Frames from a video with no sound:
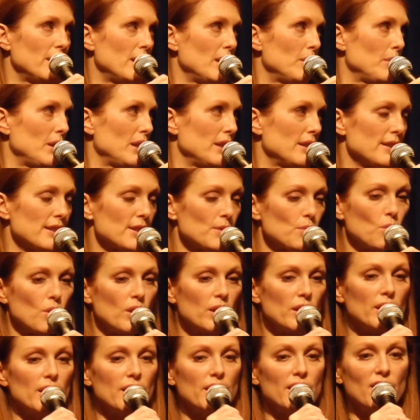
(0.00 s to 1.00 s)
and they made this
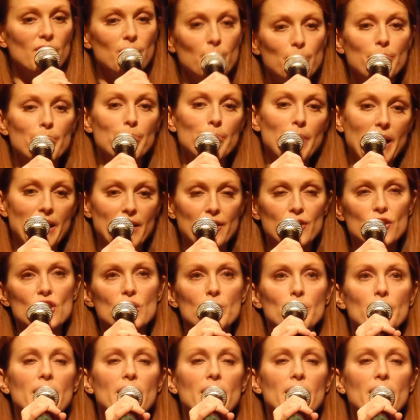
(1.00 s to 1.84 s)
one, and they've managed